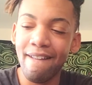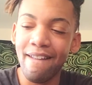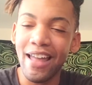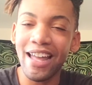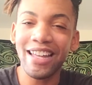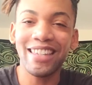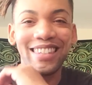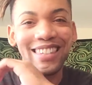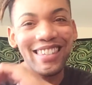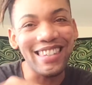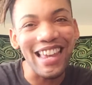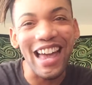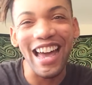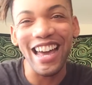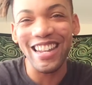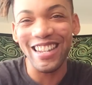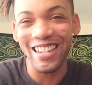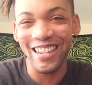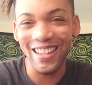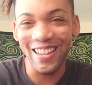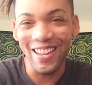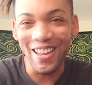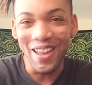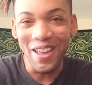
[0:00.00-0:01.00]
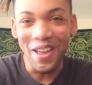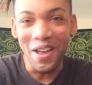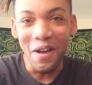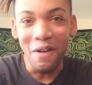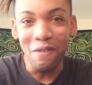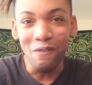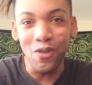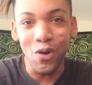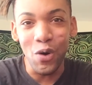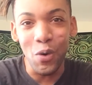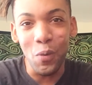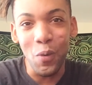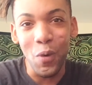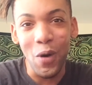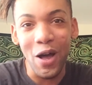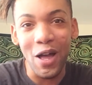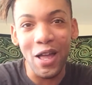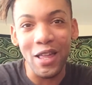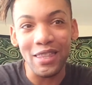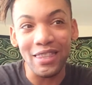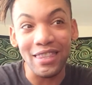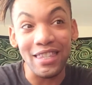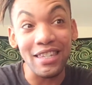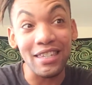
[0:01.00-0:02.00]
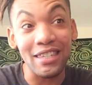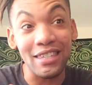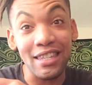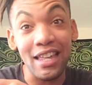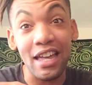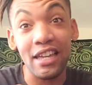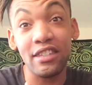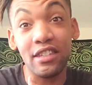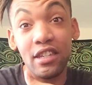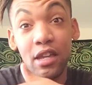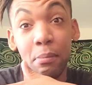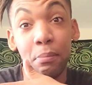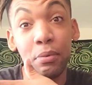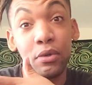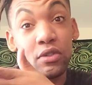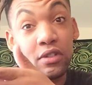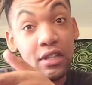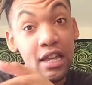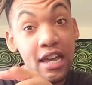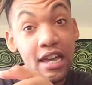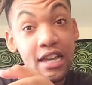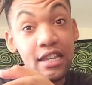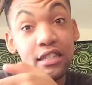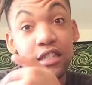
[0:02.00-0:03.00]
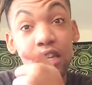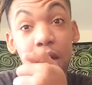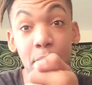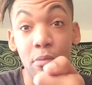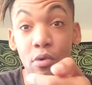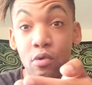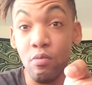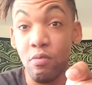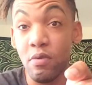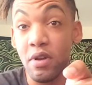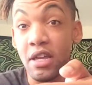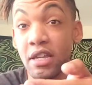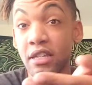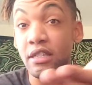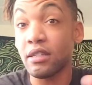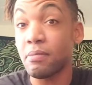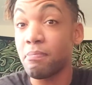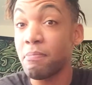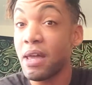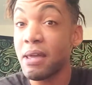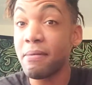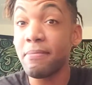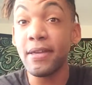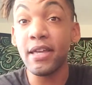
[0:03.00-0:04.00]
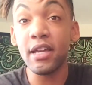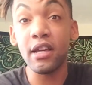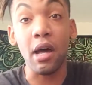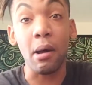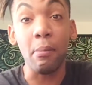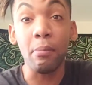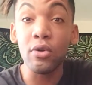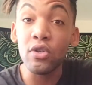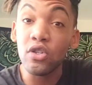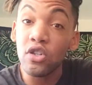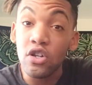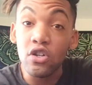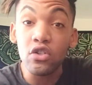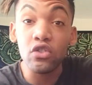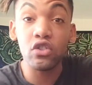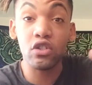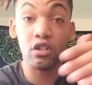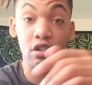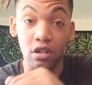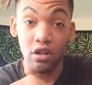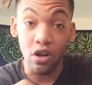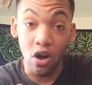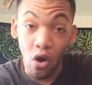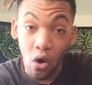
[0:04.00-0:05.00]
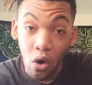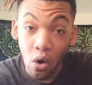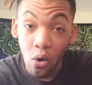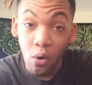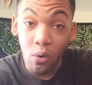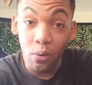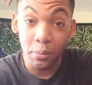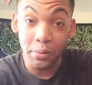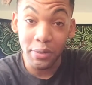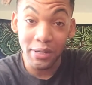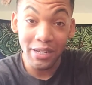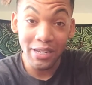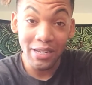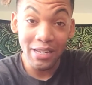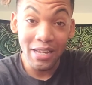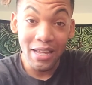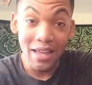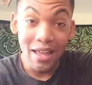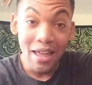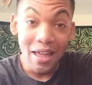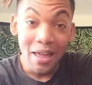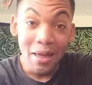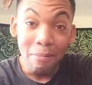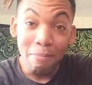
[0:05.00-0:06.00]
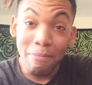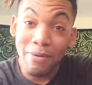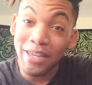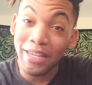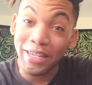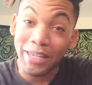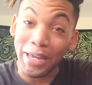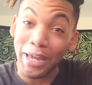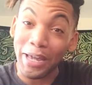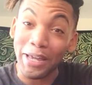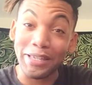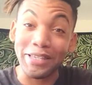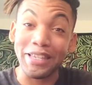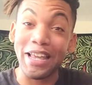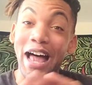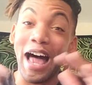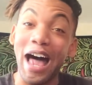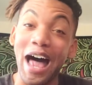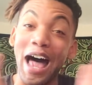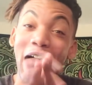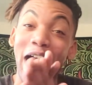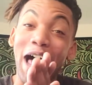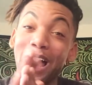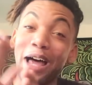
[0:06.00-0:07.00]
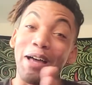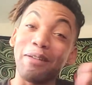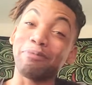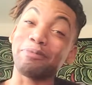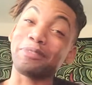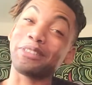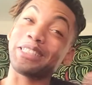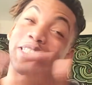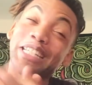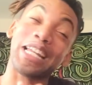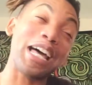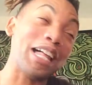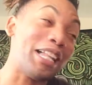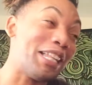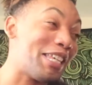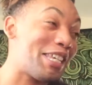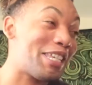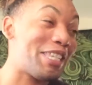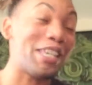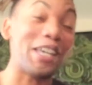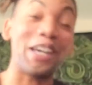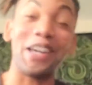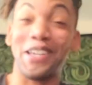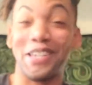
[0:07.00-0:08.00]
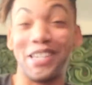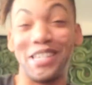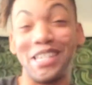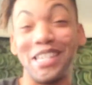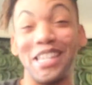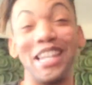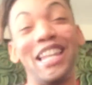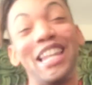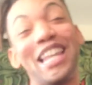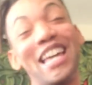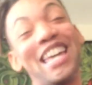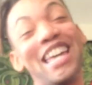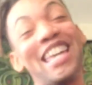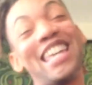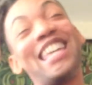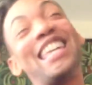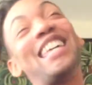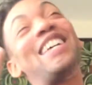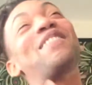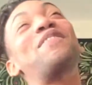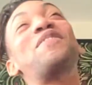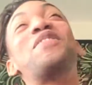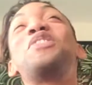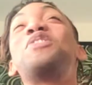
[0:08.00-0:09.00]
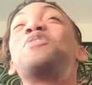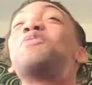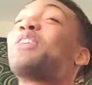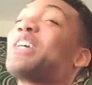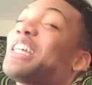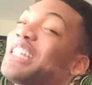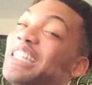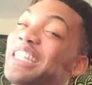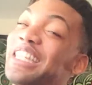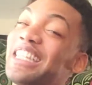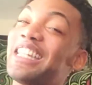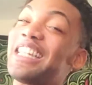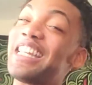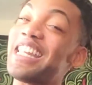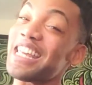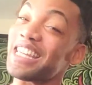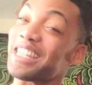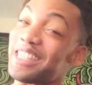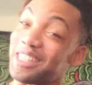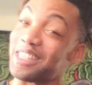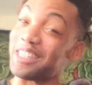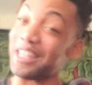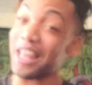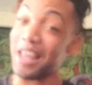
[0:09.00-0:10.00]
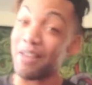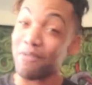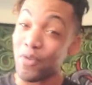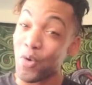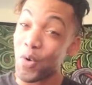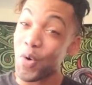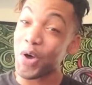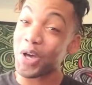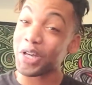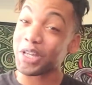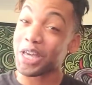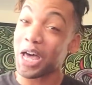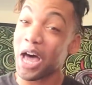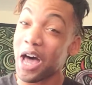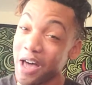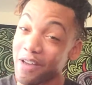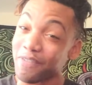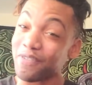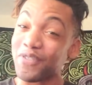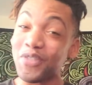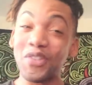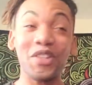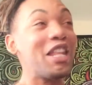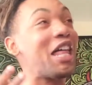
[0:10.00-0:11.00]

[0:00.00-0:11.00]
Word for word: excited for what these next couple days, couple weeks, maybe a couple years could hold. Because I'm telling y'all, like when you get to this level of confidence